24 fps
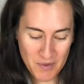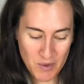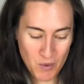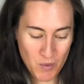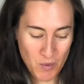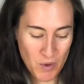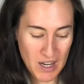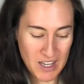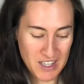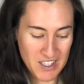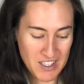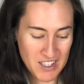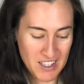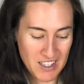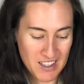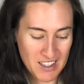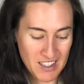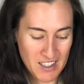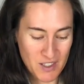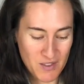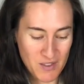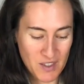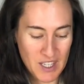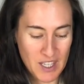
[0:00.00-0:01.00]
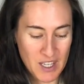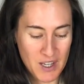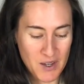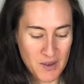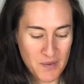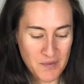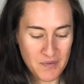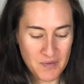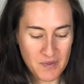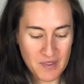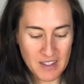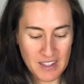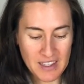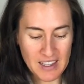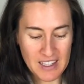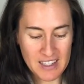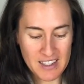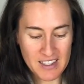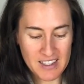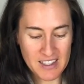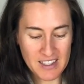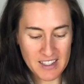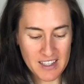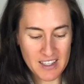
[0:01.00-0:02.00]
watching this video.
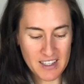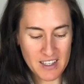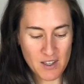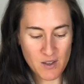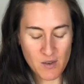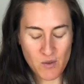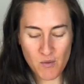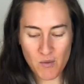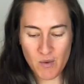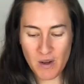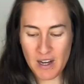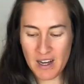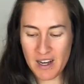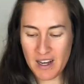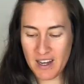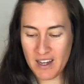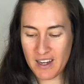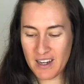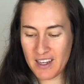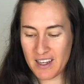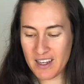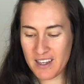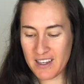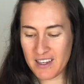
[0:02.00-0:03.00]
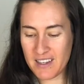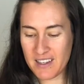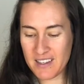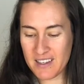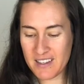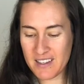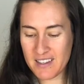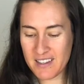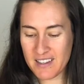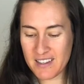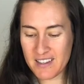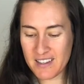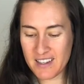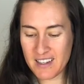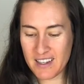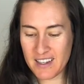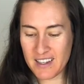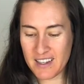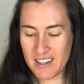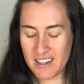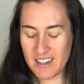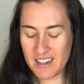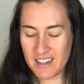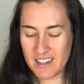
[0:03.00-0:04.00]
Let's see what is
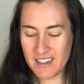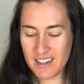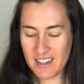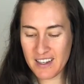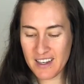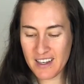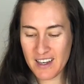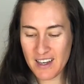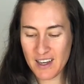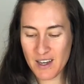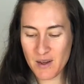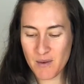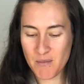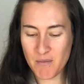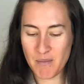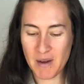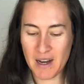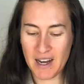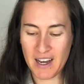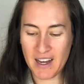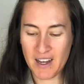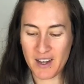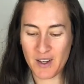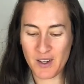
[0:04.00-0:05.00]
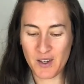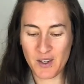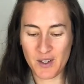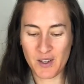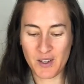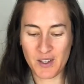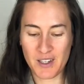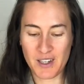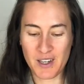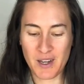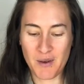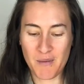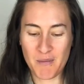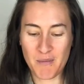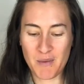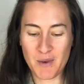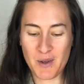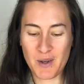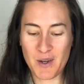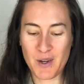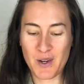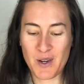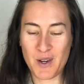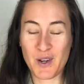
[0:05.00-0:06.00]
in pile
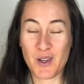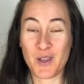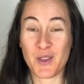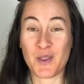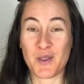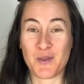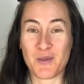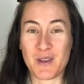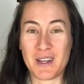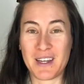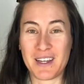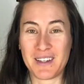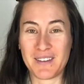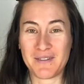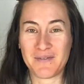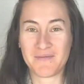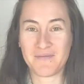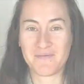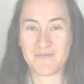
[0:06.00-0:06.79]
number 3.